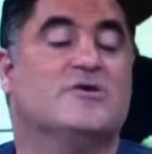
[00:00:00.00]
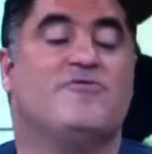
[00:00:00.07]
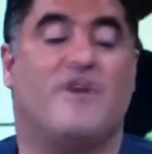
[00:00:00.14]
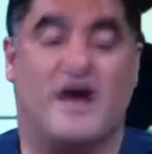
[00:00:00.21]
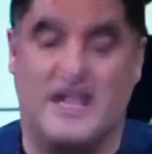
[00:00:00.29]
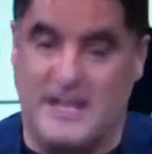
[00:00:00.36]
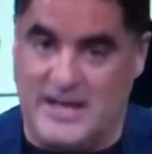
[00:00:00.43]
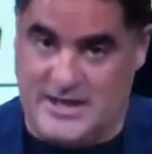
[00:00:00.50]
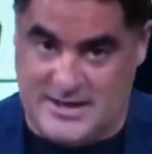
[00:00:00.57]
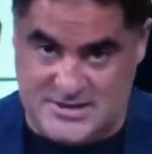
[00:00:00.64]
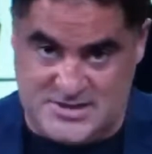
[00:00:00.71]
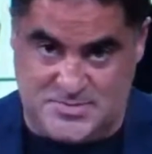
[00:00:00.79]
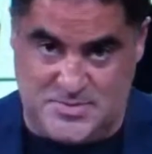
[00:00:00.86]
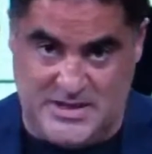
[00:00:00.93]
Finally, he
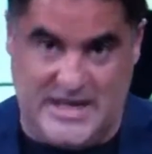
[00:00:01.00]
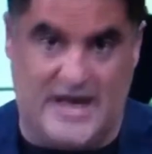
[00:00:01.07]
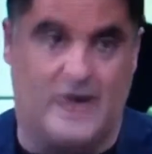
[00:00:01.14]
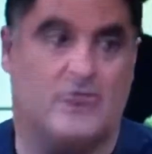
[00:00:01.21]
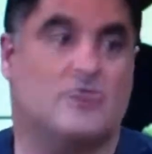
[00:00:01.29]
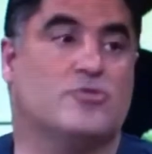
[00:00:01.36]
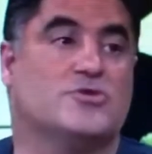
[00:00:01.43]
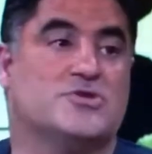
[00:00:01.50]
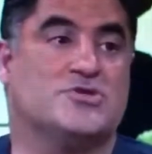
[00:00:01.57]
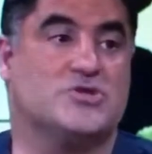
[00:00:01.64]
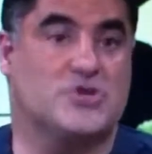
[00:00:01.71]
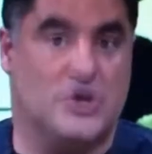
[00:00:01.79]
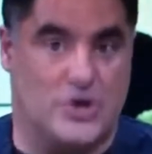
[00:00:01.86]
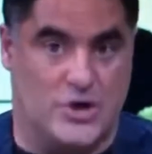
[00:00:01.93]
did speak out, which is
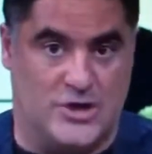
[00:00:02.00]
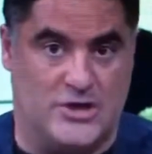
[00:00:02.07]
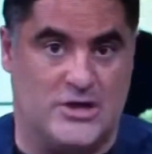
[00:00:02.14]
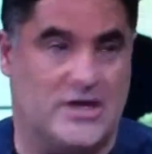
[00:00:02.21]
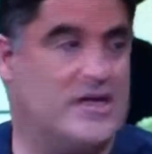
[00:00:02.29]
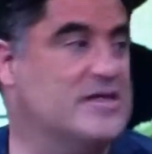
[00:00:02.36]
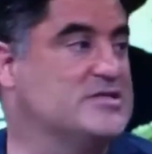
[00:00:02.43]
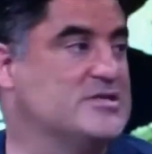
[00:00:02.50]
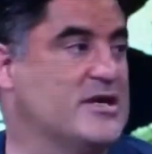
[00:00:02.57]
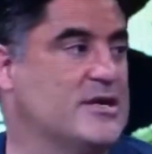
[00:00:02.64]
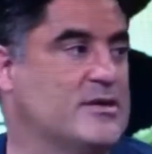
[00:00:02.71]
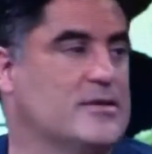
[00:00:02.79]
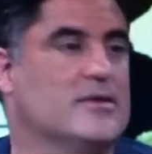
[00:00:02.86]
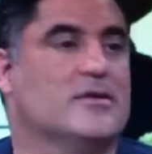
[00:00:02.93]
good, and
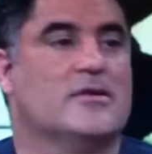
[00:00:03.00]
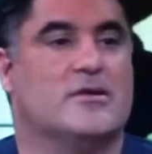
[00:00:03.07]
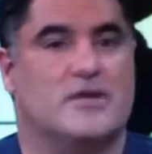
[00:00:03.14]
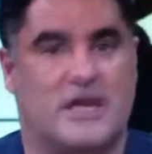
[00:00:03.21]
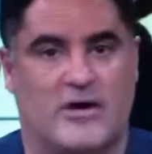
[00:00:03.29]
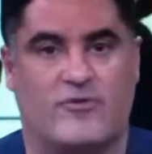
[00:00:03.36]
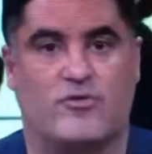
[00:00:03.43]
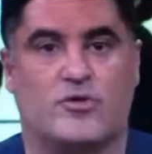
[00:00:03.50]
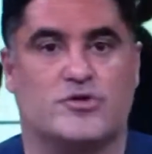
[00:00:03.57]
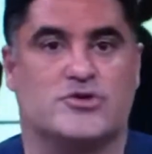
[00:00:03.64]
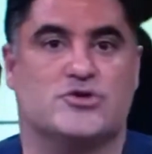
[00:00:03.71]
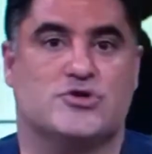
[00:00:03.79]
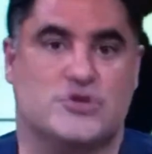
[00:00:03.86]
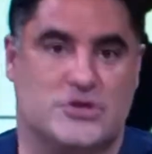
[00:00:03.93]
said, yeah, of
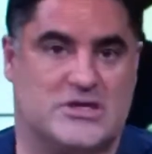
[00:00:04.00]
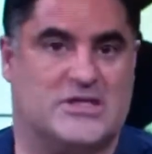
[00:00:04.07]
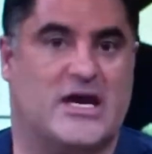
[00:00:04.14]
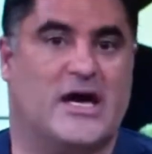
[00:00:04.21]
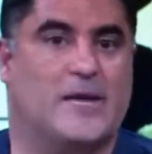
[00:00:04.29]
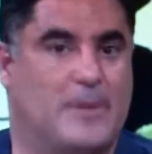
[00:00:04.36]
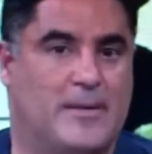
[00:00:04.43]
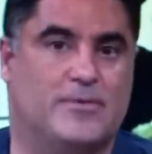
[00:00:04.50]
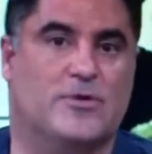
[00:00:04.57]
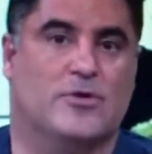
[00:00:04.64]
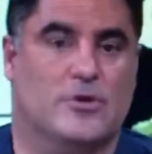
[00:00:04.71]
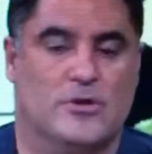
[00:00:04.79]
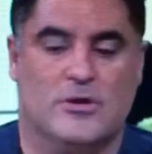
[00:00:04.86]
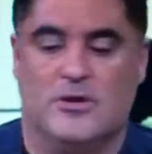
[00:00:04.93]
course you shouldn't attack
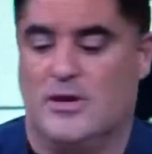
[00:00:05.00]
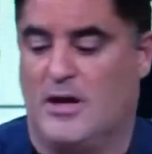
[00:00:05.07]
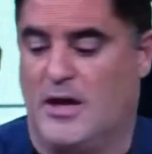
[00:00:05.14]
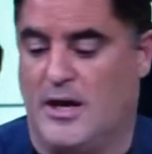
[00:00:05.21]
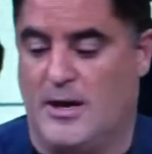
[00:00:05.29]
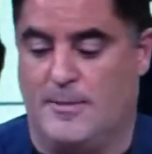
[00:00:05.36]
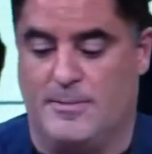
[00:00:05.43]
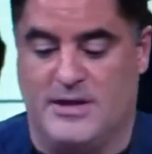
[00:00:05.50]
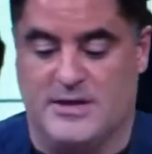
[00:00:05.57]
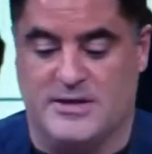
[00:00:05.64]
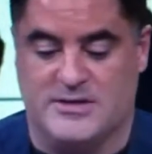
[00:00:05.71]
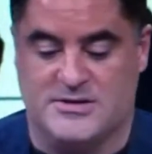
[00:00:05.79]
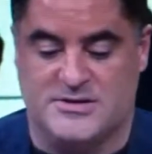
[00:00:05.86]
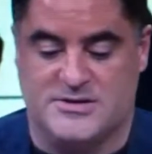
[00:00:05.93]
people
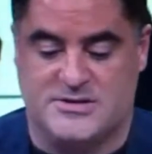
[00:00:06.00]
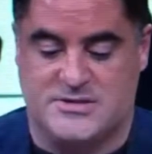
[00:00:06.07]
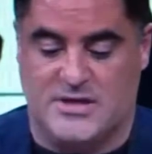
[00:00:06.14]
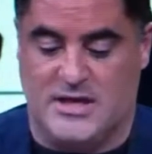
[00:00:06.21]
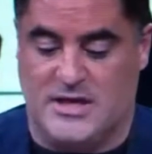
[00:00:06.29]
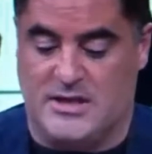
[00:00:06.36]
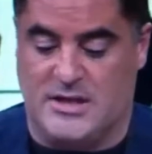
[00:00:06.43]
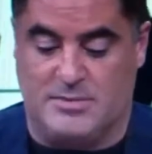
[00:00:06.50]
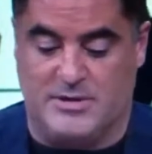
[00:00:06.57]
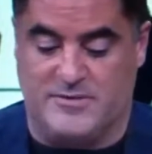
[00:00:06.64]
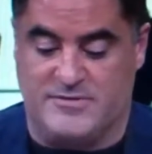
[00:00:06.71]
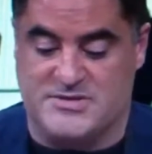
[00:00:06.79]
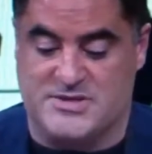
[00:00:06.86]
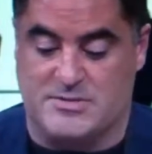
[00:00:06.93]
because they
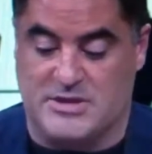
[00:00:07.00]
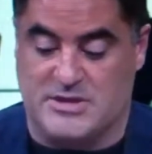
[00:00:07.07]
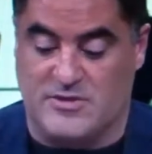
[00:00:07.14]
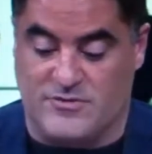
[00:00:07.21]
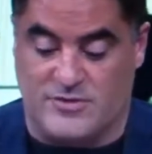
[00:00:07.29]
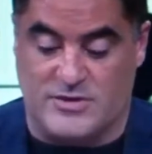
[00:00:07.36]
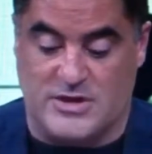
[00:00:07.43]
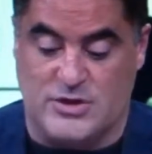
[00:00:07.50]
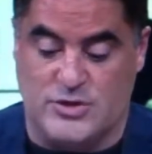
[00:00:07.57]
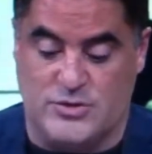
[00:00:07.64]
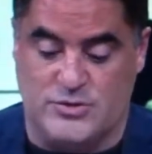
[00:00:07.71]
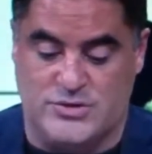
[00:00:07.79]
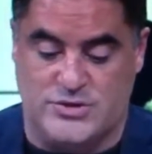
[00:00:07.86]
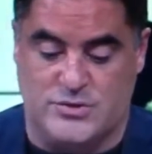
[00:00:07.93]
believe in something different than
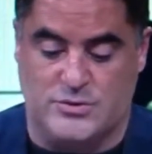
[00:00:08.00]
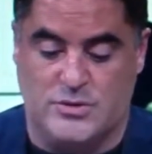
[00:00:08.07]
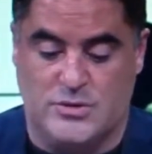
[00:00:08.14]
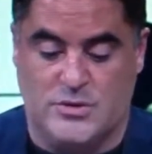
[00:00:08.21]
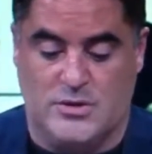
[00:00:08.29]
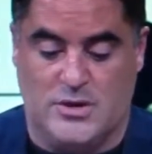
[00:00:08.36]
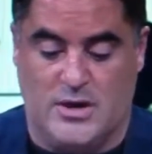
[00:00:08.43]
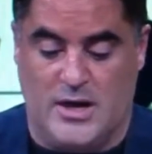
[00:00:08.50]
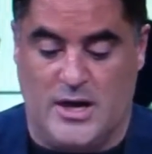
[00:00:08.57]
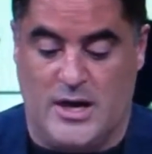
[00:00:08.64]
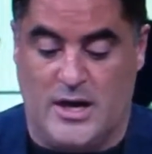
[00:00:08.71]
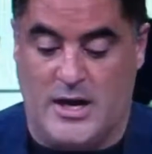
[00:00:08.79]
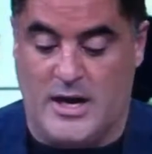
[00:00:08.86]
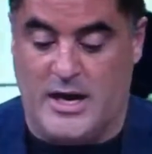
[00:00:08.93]
you do.
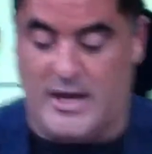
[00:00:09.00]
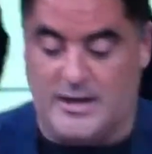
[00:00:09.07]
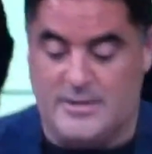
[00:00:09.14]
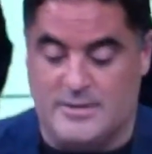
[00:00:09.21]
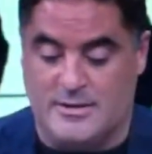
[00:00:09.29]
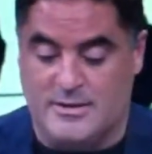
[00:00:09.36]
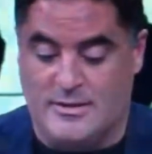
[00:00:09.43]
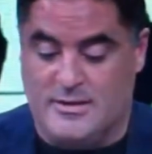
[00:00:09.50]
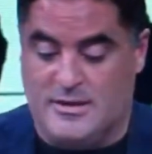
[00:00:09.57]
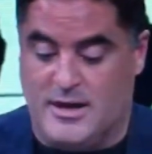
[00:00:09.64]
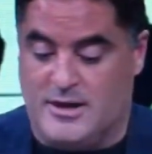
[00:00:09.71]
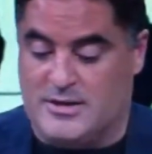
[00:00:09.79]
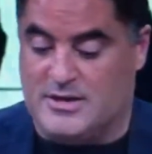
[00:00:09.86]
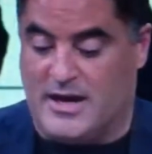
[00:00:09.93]

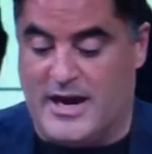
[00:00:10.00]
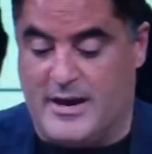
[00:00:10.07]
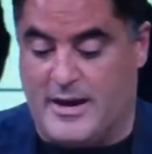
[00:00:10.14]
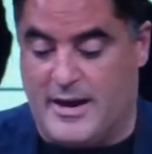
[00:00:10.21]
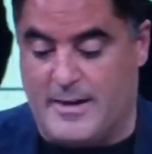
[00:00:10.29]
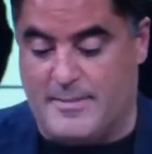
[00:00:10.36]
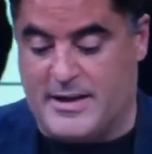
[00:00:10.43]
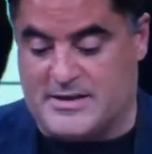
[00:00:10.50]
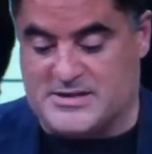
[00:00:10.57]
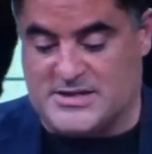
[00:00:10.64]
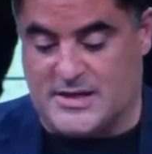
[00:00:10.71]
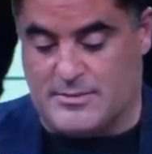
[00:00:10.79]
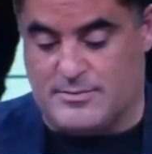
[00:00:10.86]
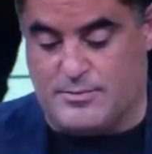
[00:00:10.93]
I make the
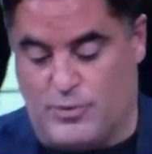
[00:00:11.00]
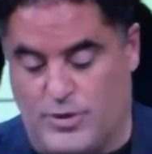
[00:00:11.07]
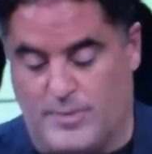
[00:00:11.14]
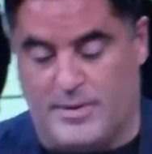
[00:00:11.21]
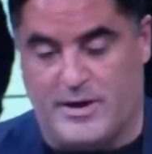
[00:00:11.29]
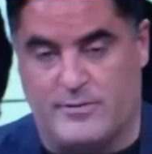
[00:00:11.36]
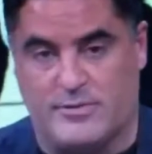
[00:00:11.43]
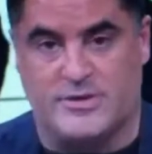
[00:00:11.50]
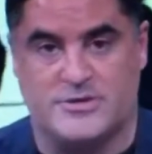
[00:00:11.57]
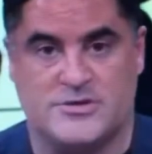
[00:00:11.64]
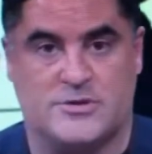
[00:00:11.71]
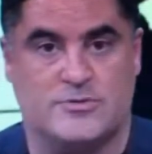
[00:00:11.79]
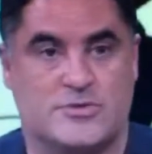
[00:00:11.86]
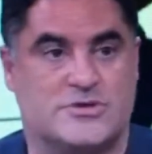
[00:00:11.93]
same point about
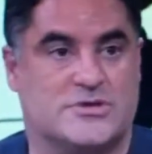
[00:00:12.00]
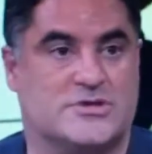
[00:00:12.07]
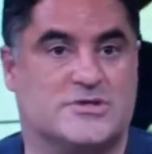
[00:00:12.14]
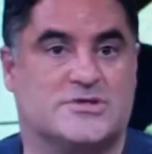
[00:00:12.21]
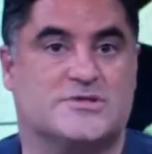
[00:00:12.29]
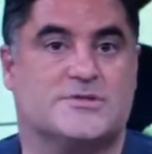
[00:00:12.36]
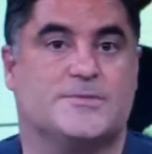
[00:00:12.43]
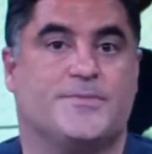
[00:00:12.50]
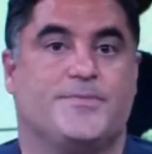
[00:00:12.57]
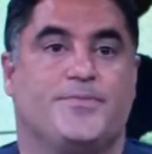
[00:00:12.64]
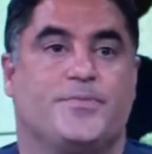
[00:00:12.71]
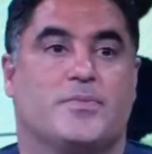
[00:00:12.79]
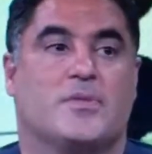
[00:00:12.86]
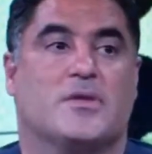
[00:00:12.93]
religion, which is
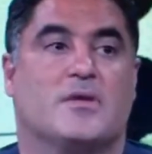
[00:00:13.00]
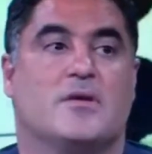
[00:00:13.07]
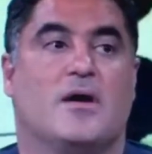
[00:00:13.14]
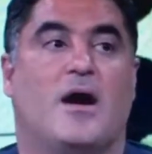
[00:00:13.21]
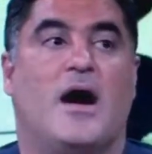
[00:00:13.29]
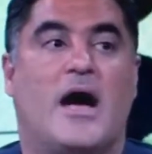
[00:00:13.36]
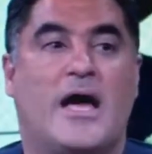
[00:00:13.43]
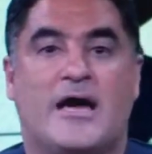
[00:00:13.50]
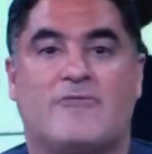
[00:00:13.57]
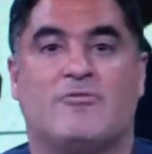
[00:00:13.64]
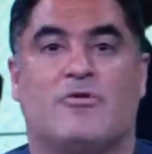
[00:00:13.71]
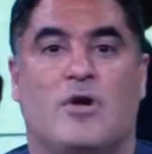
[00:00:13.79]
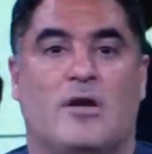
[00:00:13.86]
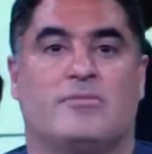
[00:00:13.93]
I have
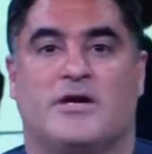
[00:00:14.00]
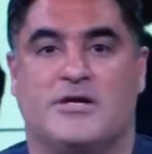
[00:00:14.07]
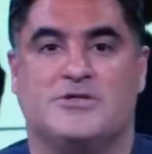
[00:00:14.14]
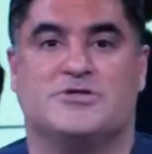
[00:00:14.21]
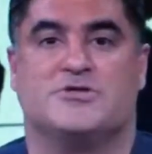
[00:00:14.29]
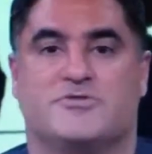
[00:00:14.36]
no obligation